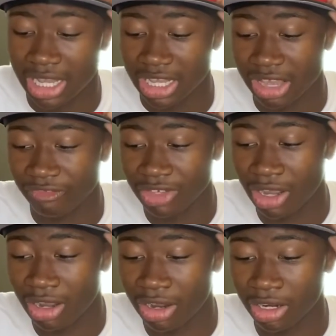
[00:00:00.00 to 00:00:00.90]
if
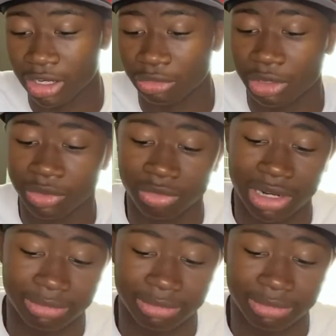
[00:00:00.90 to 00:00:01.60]
y'all agree with what I'm